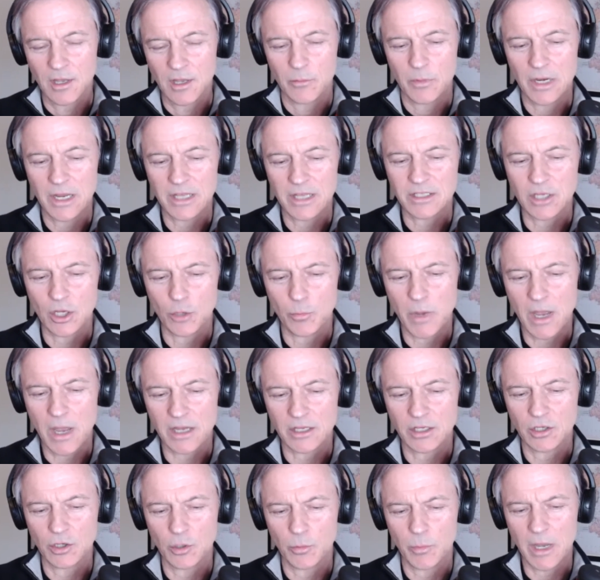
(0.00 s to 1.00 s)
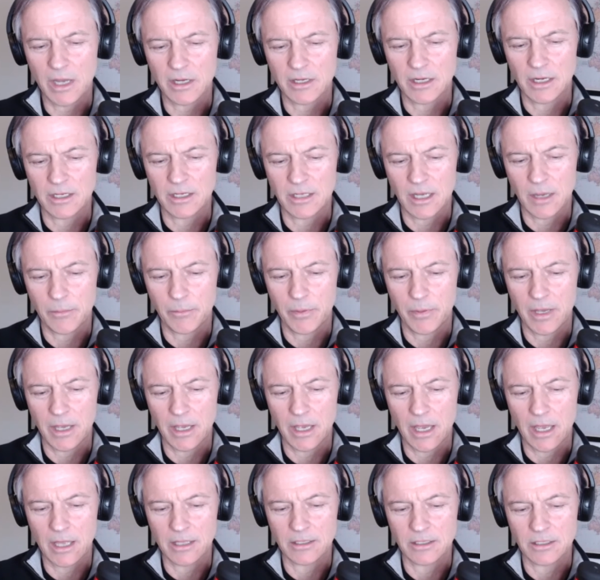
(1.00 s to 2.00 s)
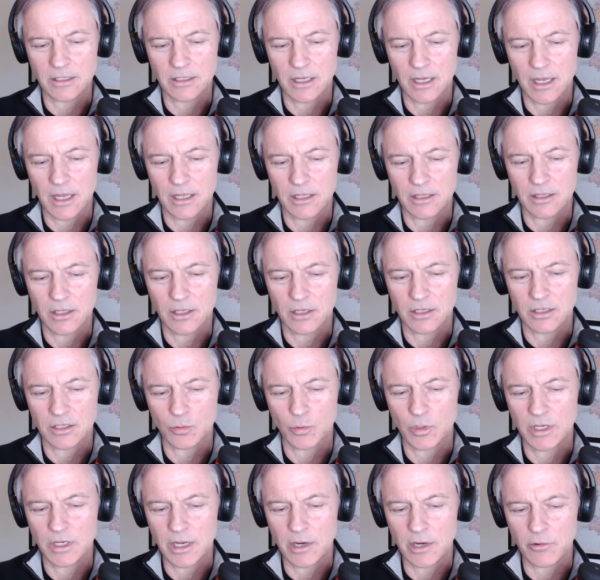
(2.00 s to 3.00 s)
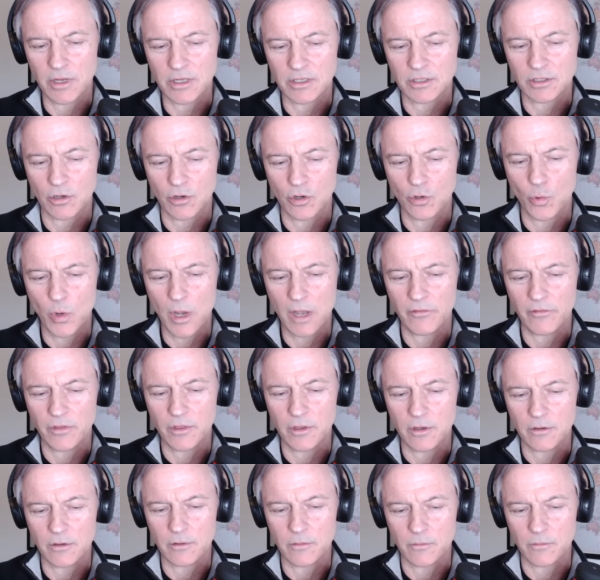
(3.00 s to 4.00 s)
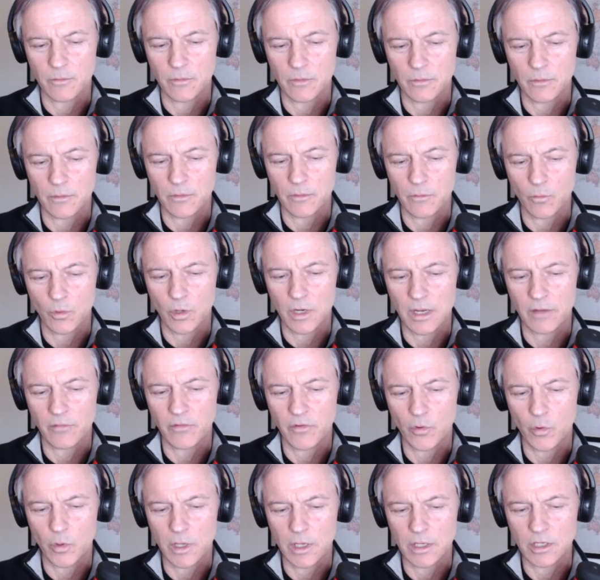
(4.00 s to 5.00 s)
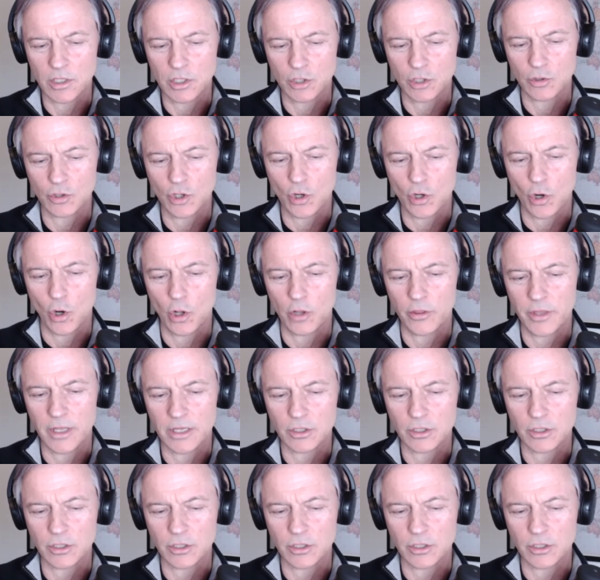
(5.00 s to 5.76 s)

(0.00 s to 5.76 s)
But let's go back to Göbekli Tepe and the Swederians, or whatever we should call that